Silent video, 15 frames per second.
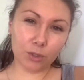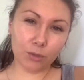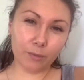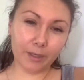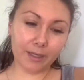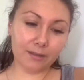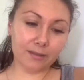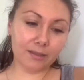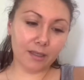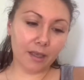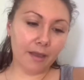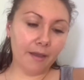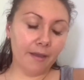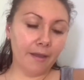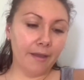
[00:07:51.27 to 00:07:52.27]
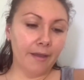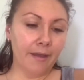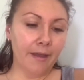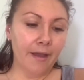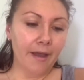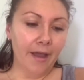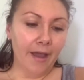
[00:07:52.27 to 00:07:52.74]
2 weeks.
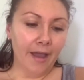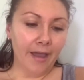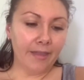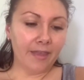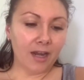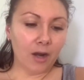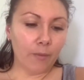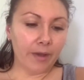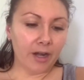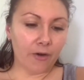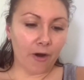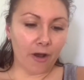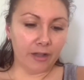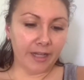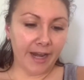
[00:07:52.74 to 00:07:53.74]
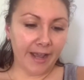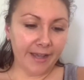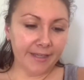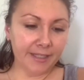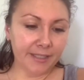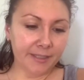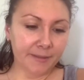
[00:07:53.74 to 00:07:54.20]
And then I went on
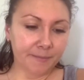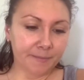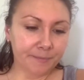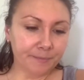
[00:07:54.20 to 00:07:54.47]
holidays.